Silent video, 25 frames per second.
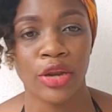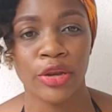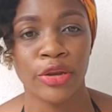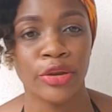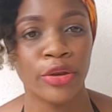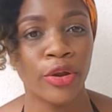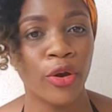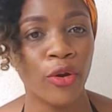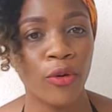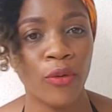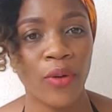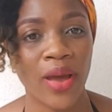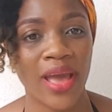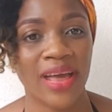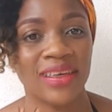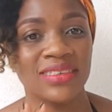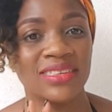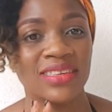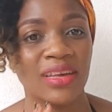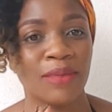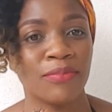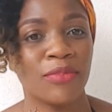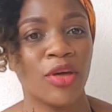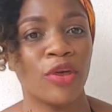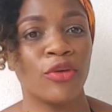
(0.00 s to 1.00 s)
No,
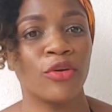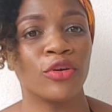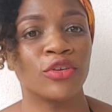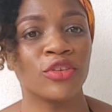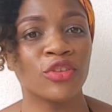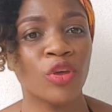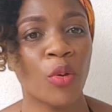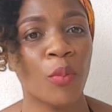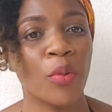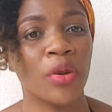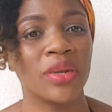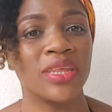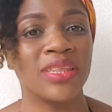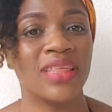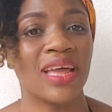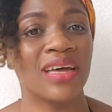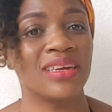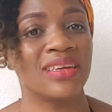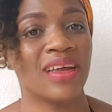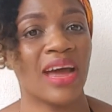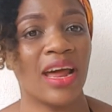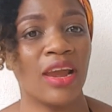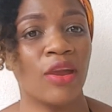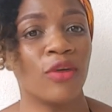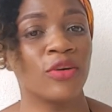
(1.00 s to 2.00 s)
except that you're somebody
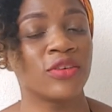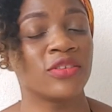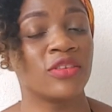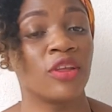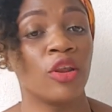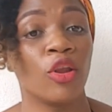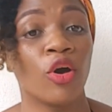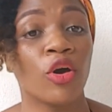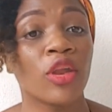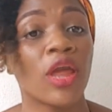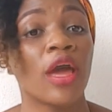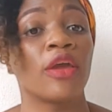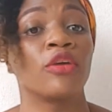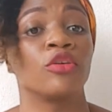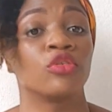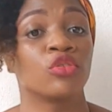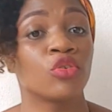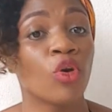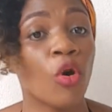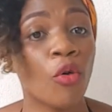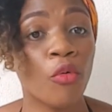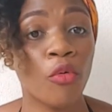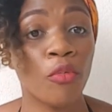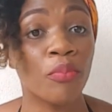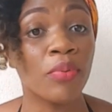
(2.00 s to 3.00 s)
that dialogues a lot and you
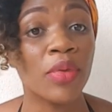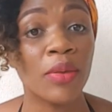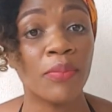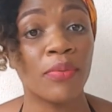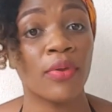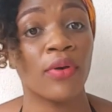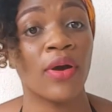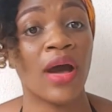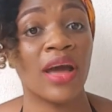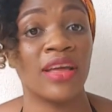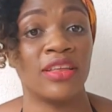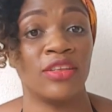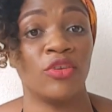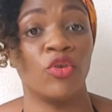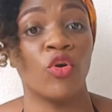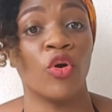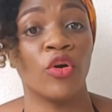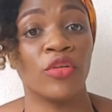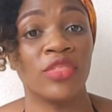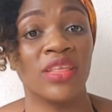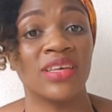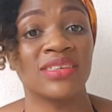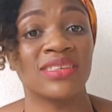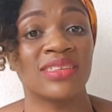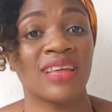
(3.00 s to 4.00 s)
talk with people and you
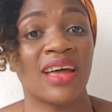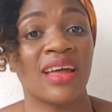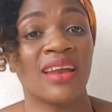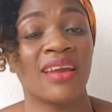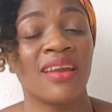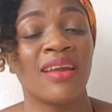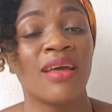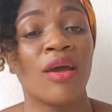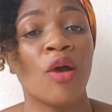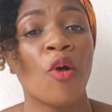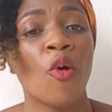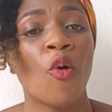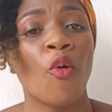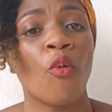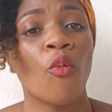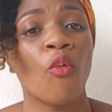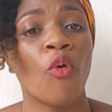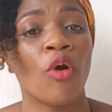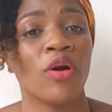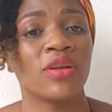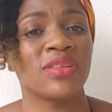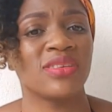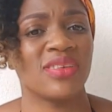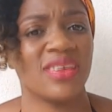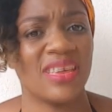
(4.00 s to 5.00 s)
understand
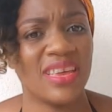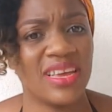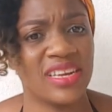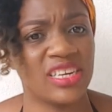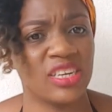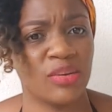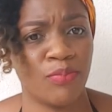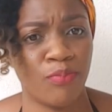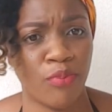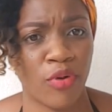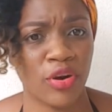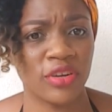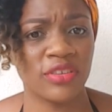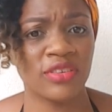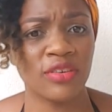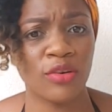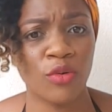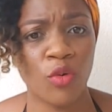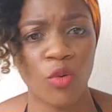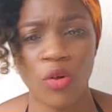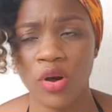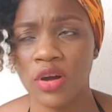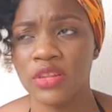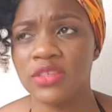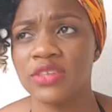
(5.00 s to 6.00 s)
what each
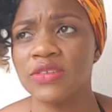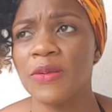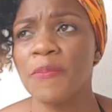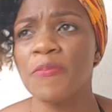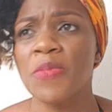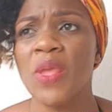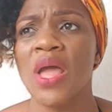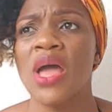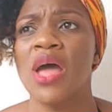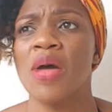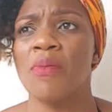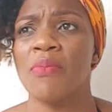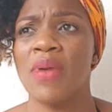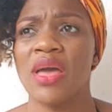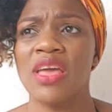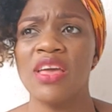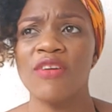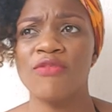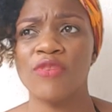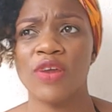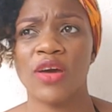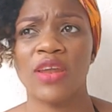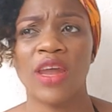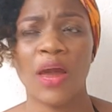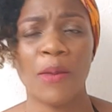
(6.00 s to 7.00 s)
person wants. But
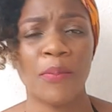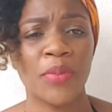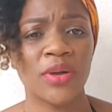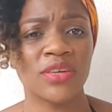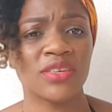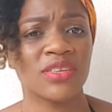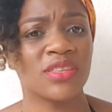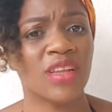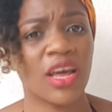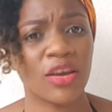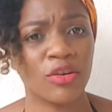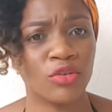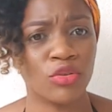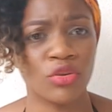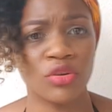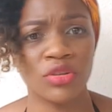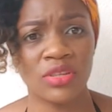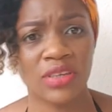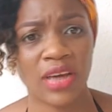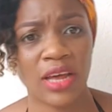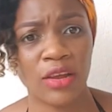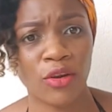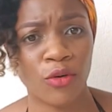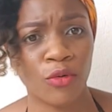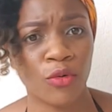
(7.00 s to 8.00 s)
if you're that person that you
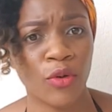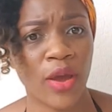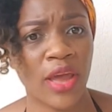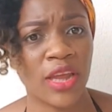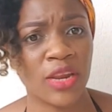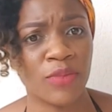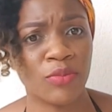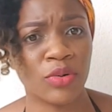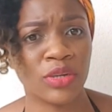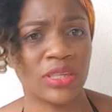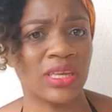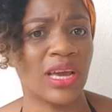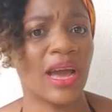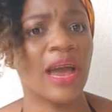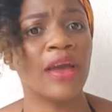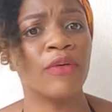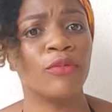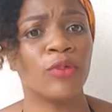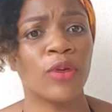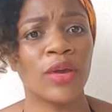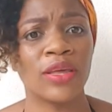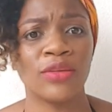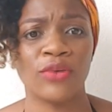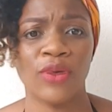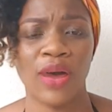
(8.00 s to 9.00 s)
don't dialogue with anybody,
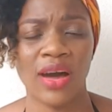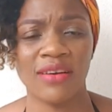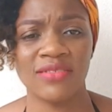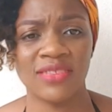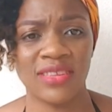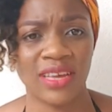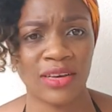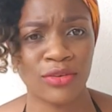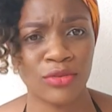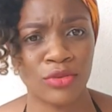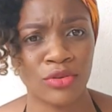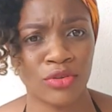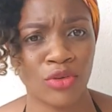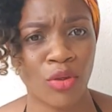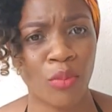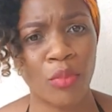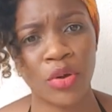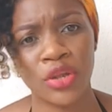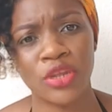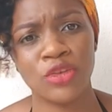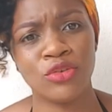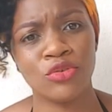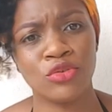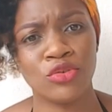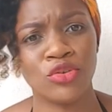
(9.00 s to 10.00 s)
and when you have sex with
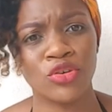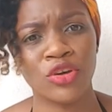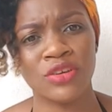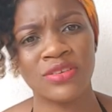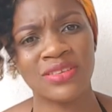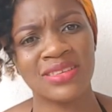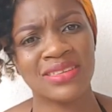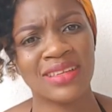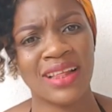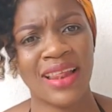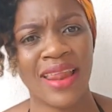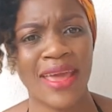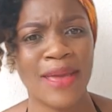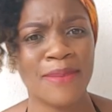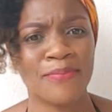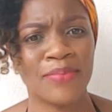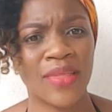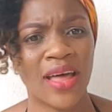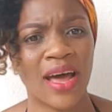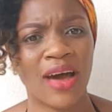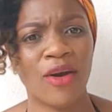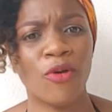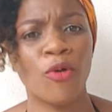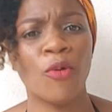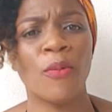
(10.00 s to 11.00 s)
somebody, you just claim
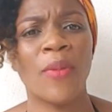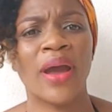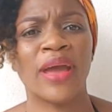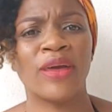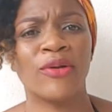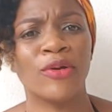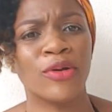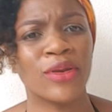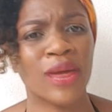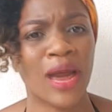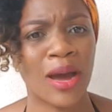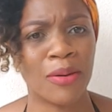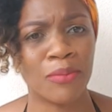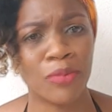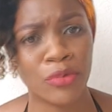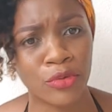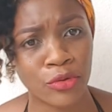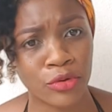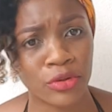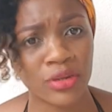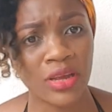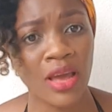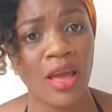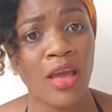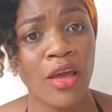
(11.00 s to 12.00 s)
that, oh my god, I'm
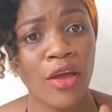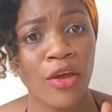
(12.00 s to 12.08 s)
good,